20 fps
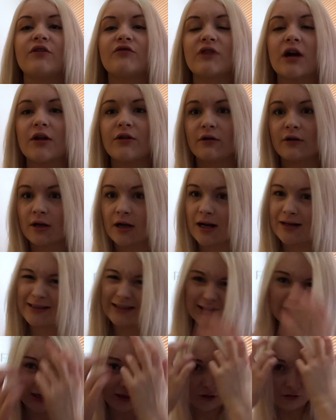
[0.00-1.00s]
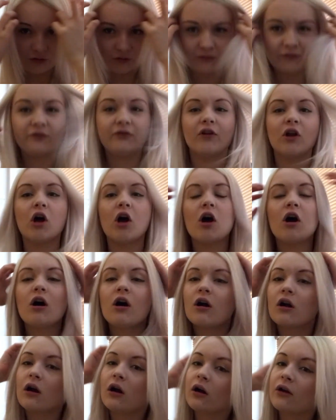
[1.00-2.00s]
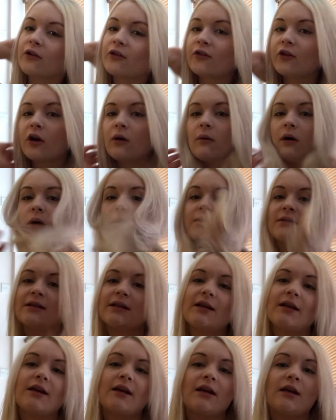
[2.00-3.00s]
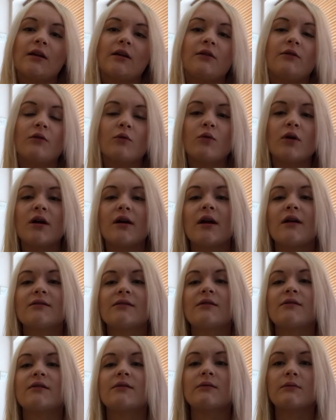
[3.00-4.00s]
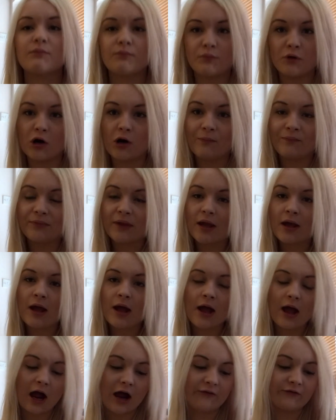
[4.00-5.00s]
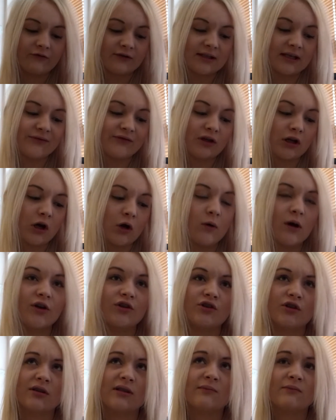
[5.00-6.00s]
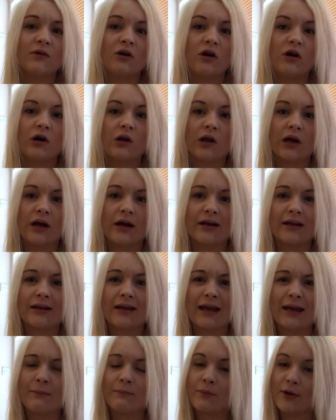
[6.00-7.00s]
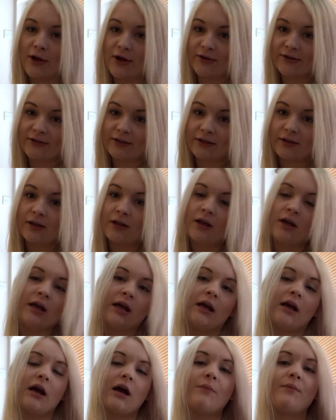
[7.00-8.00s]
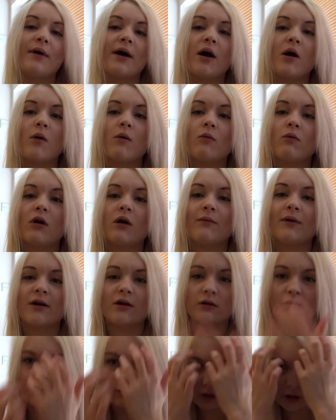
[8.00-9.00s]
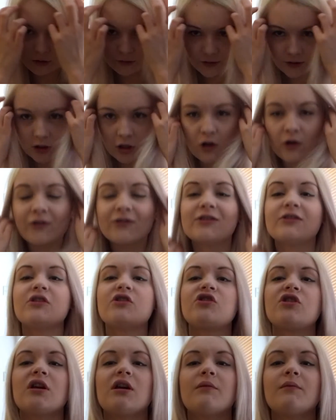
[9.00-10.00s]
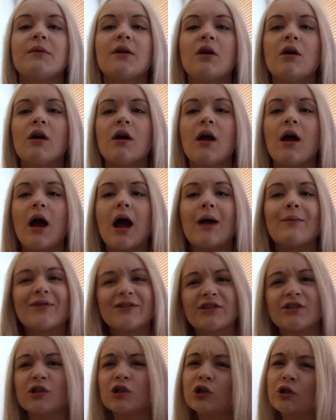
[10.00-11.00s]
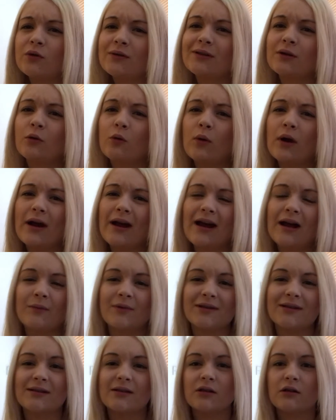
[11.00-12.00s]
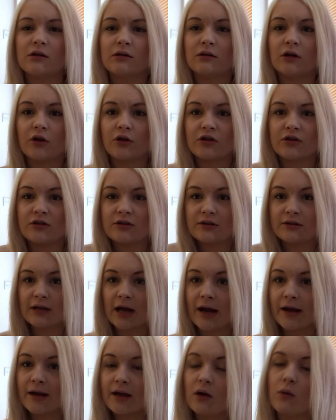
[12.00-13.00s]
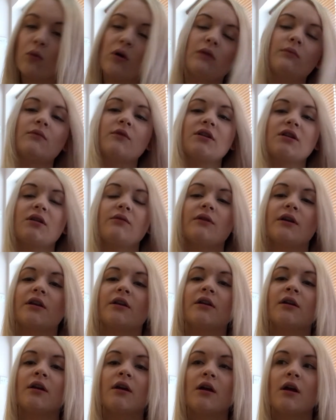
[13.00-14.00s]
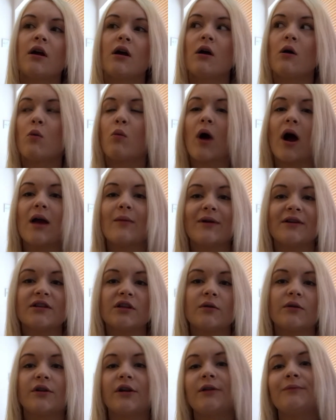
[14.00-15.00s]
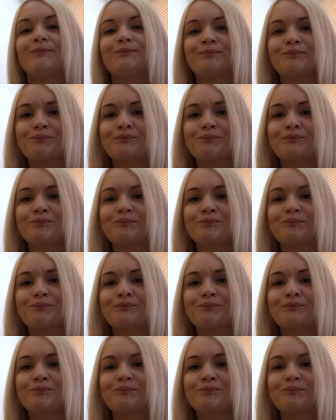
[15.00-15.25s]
they'd rather I did like another vlog or saw what I was eating, the workouts I was doing, but I've received a lot of questions more like in person about what are my current goals in the gym. Am I still losing weight? Am I still on a diet? What am I doing? Why am I doing it?